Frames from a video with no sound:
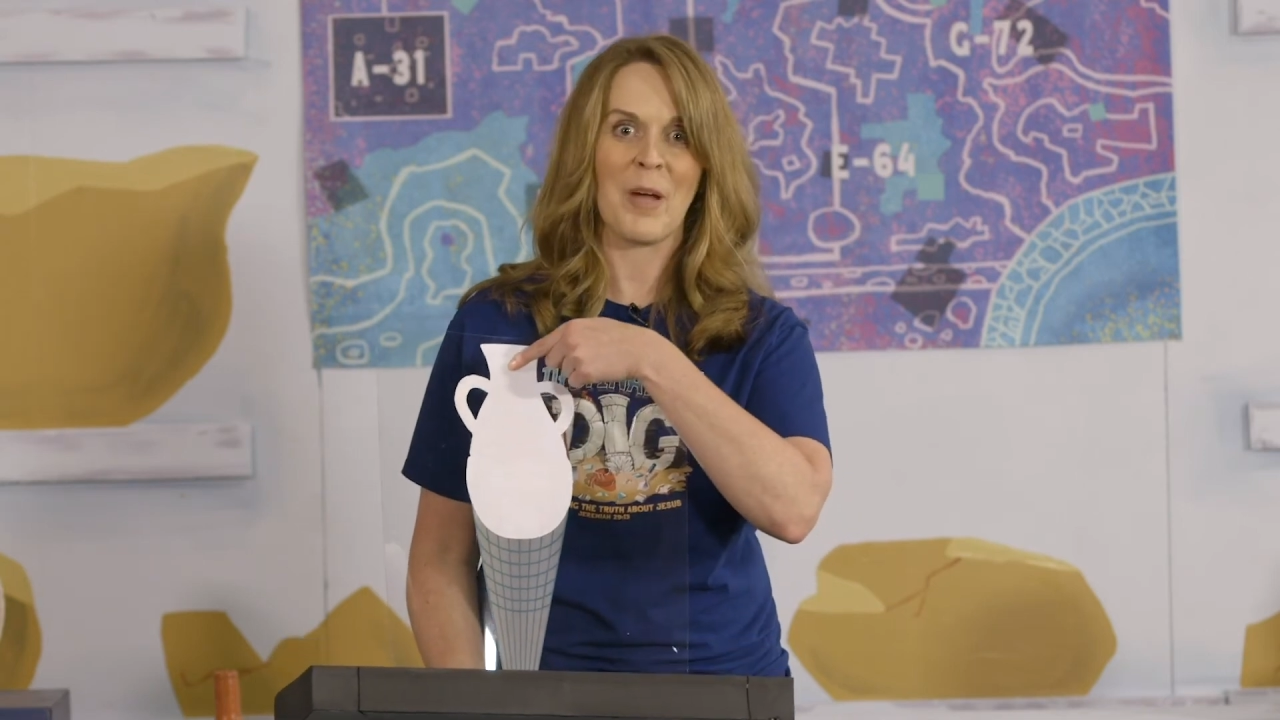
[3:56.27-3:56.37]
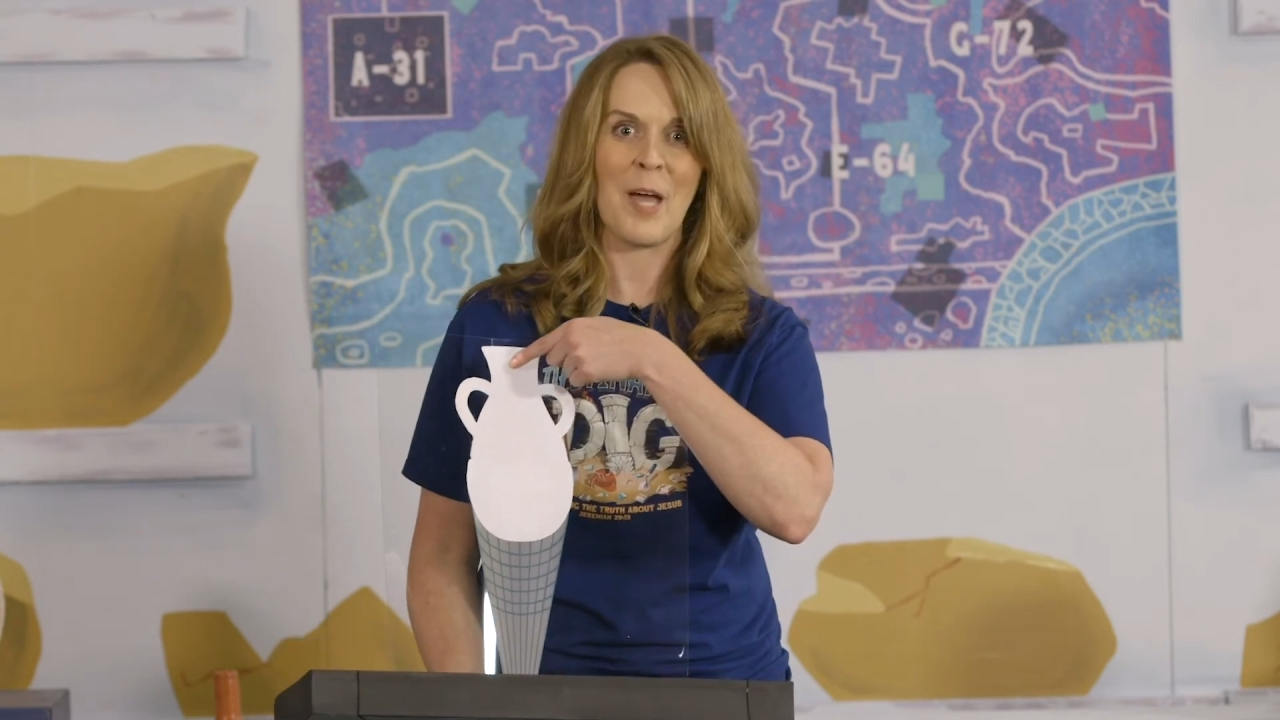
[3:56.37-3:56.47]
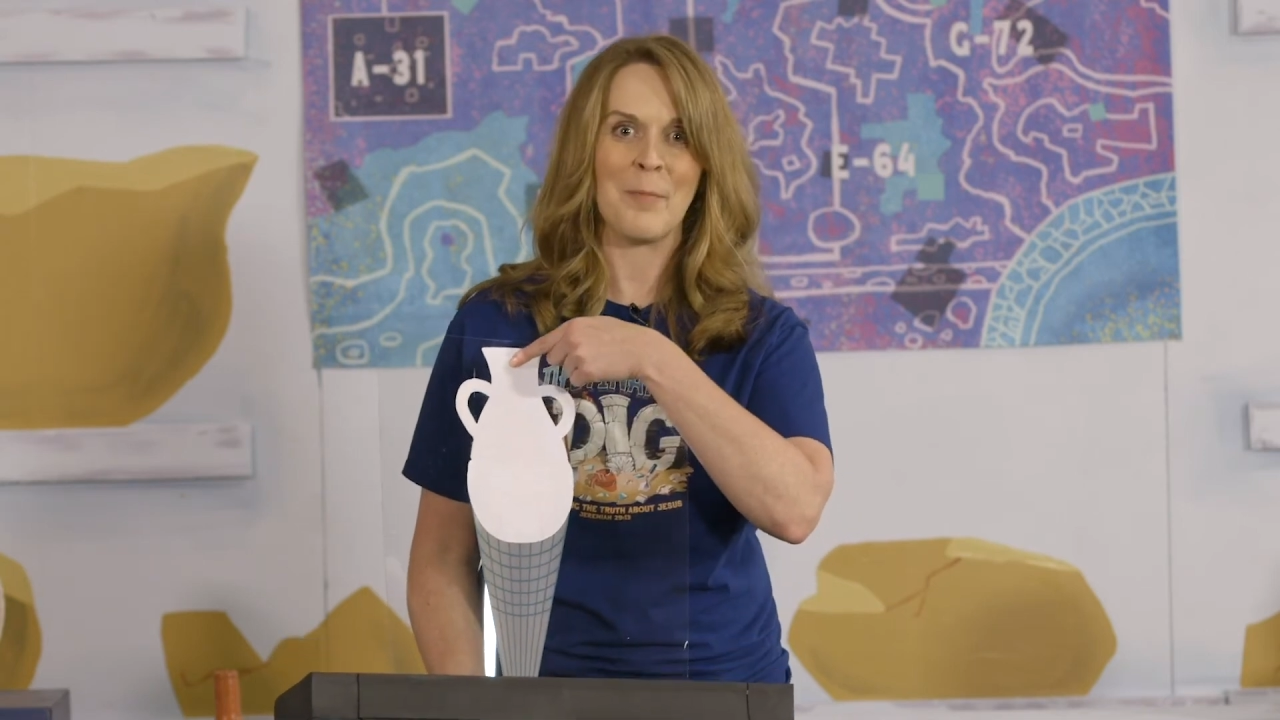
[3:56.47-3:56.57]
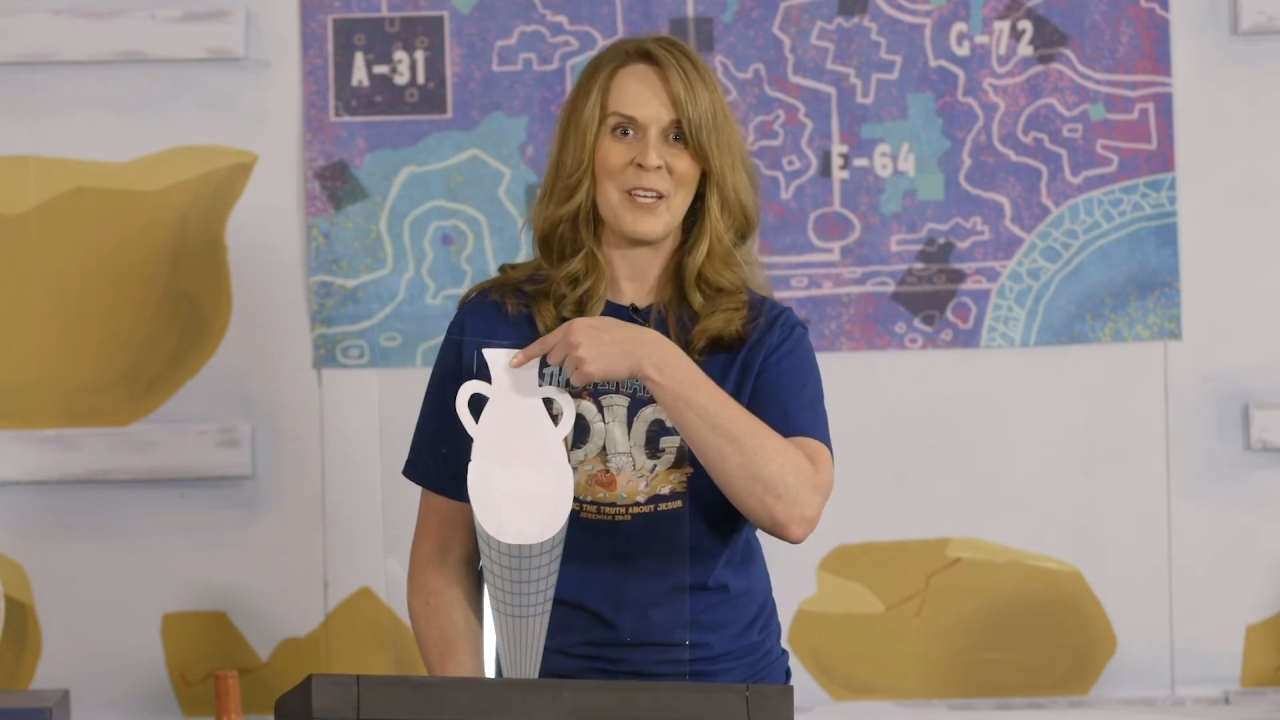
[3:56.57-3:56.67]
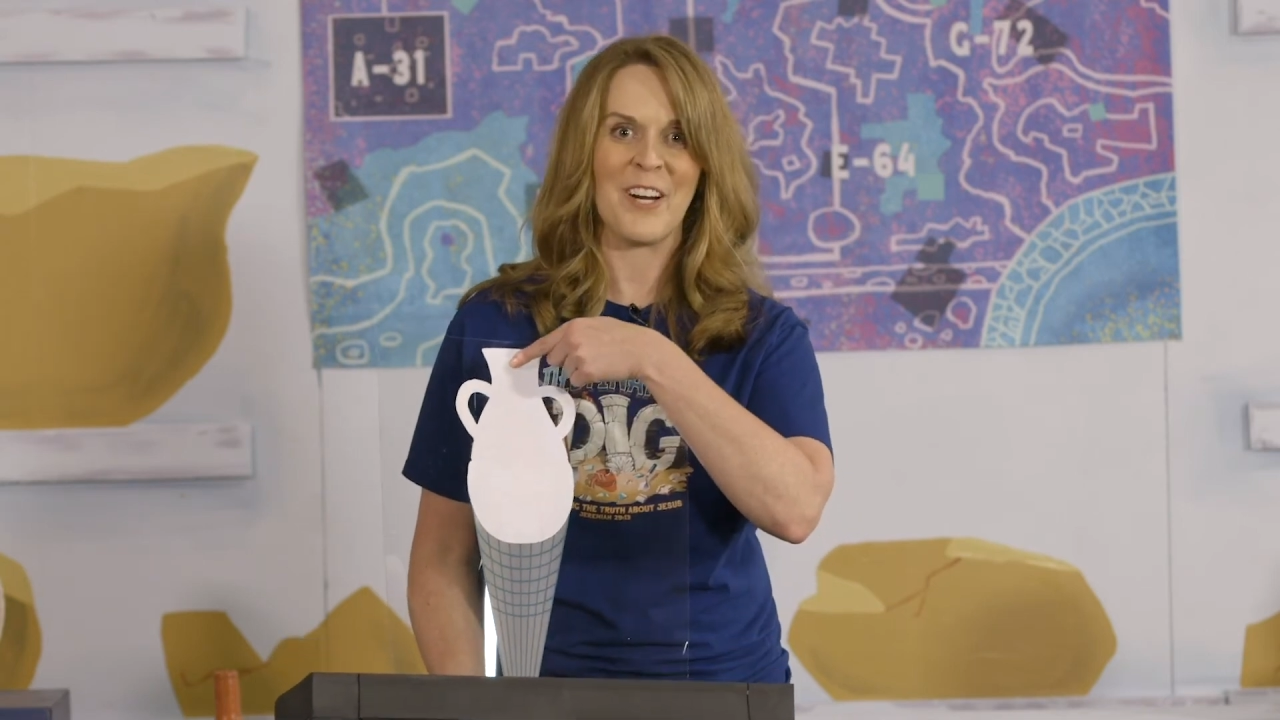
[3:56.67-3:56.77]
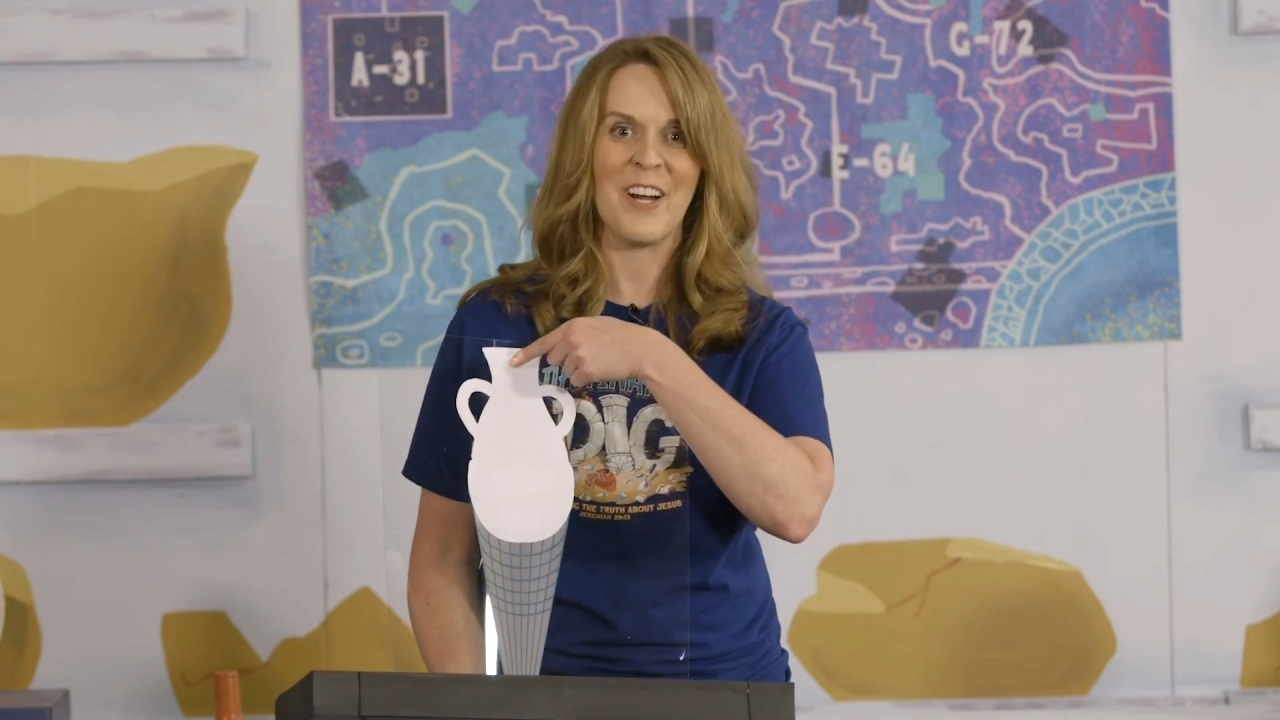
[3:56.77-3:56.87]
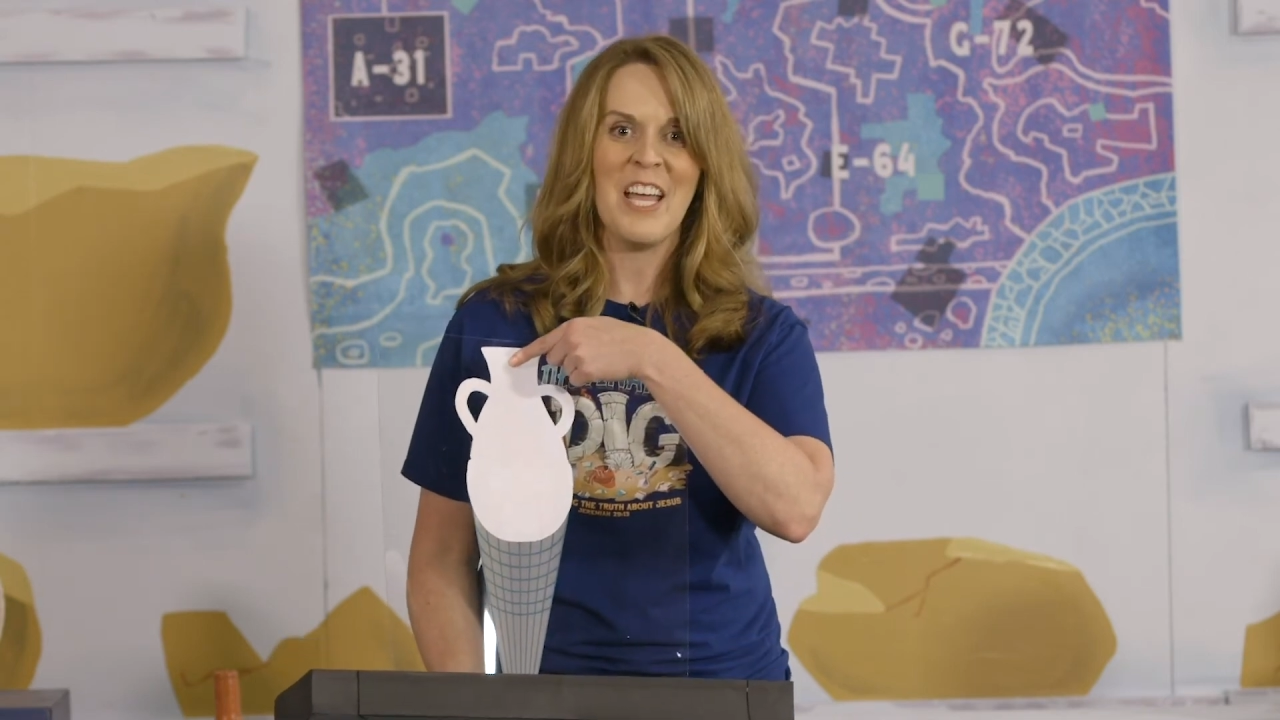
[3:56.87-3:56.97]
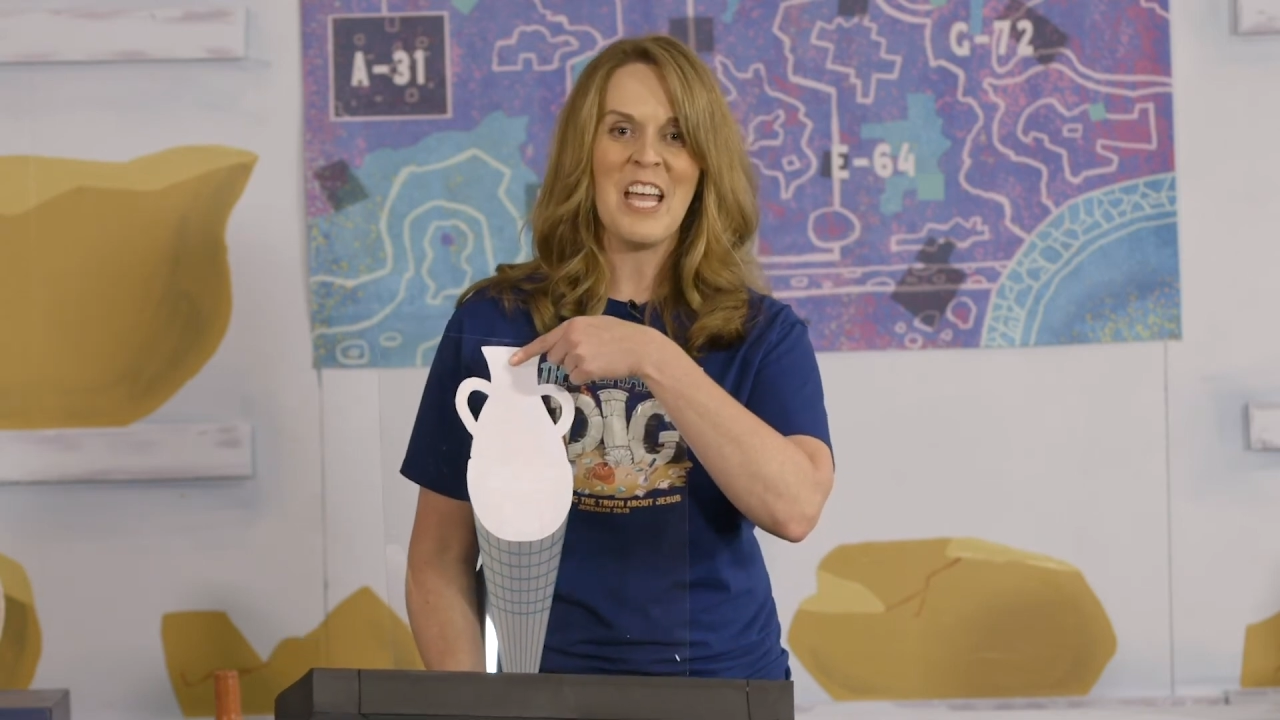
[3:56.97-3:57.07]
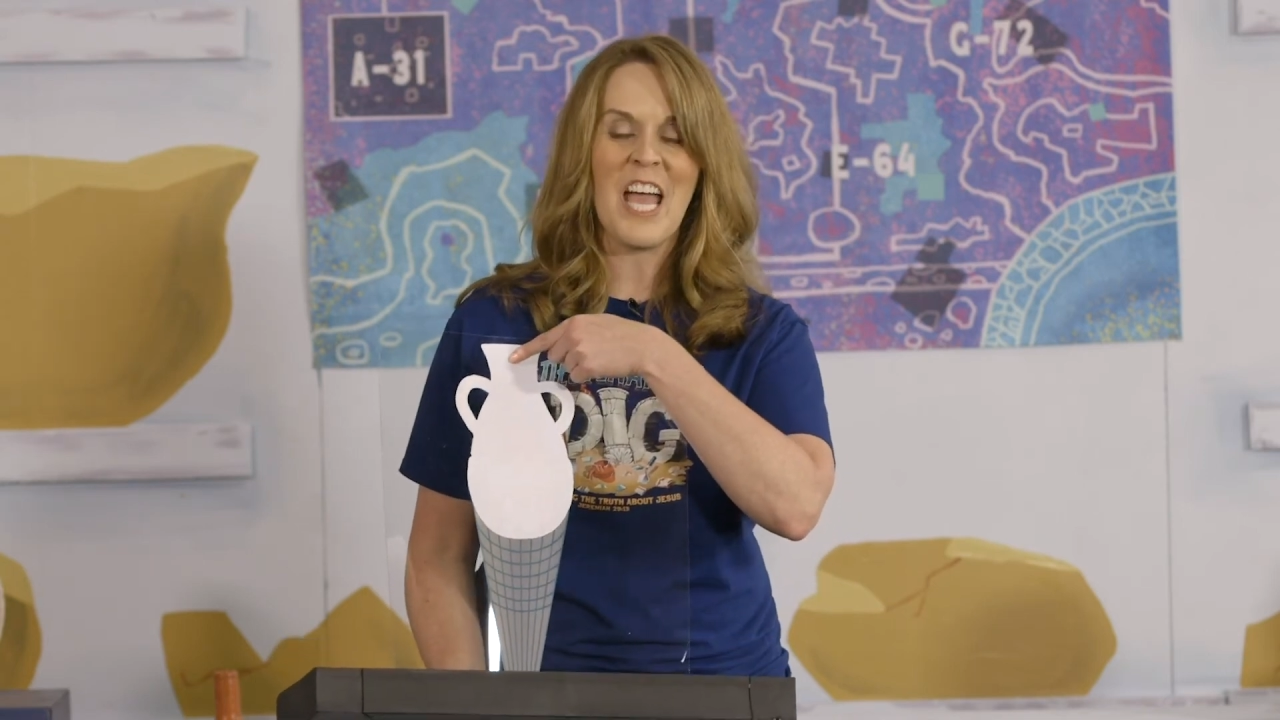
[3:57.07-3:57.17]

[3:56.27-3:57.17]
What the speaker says: way up here,